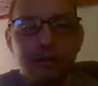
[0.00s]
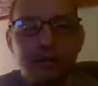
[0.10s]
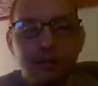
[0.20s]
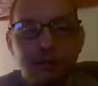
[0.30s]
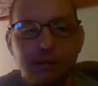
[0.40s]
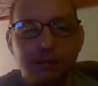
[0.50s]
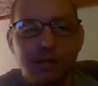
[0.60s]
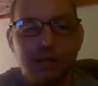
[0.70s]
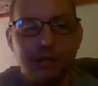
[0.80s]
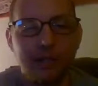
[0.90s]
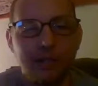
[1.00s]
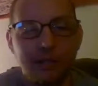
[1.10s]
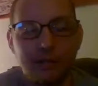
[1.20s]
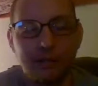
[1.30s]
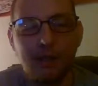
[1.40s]
You know what I'm saying?
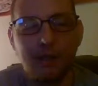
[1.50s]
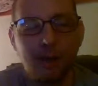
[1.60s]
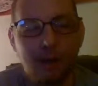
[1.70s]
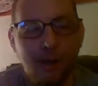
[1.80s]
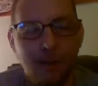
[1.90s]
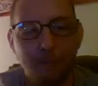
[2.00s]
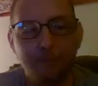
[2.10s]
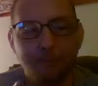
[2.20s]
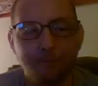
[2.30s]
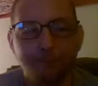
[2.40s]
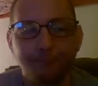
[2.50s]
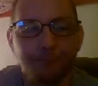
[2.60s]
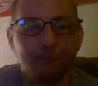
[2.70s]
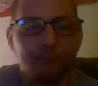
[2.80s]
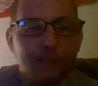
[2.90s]
Um,
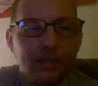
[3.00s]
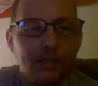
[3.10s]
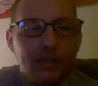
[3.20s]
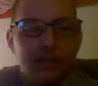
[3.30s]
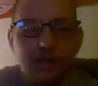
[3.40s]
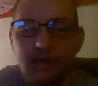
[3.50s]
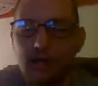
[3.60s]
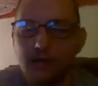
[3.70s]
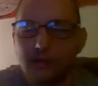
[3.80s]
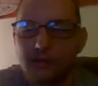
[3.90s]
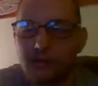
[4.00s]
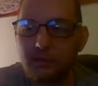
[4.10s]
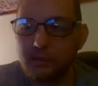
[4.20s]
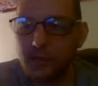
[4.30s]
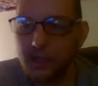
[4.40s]
Shout out to
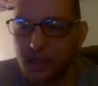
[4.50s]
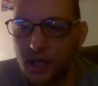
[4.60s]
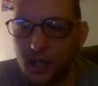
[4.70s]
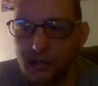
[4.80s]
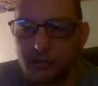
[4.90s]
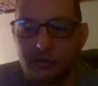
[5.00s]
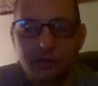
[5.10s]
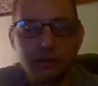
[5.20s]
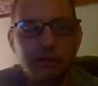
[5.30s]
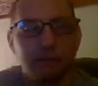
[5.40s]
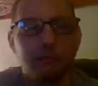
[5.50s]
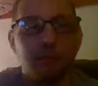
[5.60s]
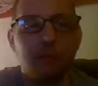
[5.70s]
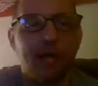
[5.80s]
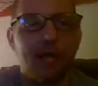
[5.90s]
JX,
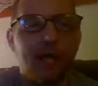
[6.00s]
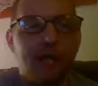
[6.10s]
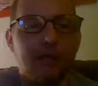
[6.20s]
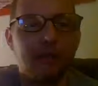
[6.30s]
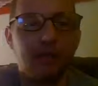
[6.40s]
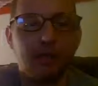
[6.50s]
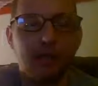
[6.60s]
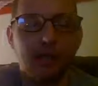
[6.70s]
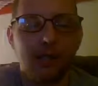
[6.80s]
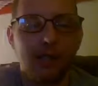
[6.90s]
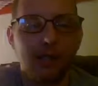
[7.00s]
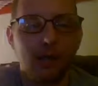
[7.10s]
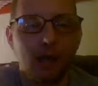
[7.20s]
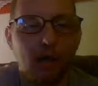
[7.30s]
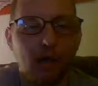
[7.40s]
my man, and
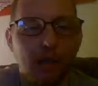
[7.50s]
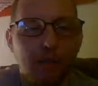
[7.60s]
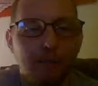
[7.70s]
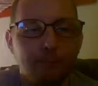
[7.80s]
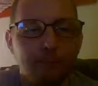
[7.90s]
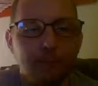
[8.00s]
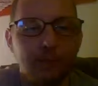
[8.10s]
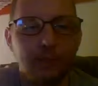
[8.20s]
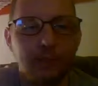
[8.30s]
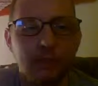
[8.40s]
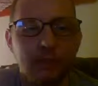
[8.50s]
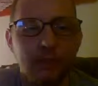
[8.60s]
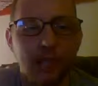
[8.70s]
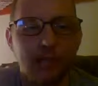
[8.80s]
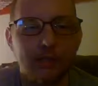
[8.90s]

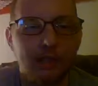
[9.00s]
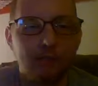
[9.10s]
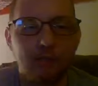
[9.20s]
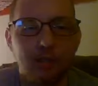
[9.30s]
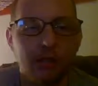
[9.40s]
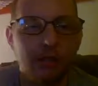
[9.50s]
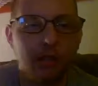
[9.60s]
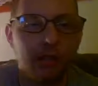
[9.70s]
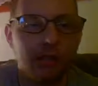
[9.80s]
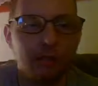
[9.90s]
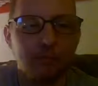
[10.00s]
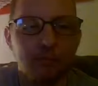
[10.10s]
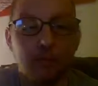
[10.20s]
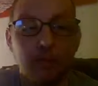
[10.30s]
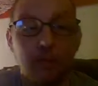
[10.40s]
you guys have a great night.
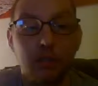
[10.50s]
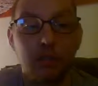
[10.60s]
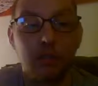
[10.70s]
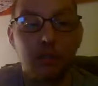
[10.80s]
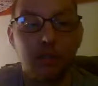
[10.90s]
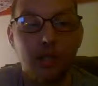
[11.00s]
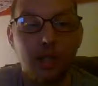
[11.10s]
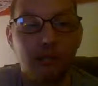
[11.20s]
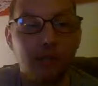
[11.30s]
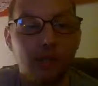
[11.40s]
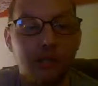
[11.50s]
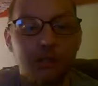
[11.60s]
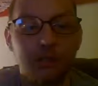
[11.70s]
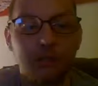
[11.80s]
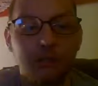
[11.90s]
God
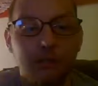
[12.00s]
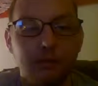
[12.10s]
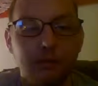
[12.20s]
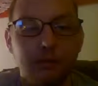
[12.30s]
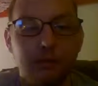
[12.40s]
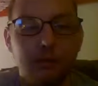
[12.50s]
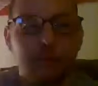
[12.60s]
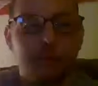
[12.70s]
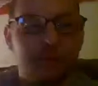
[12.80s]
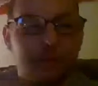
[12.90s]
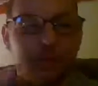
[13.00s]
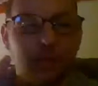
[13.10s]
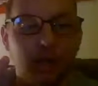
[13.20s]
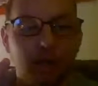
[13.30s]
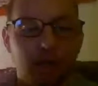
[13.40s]
bless you. Peace
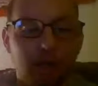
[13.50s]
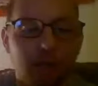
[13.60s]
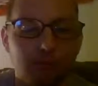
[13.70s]
out.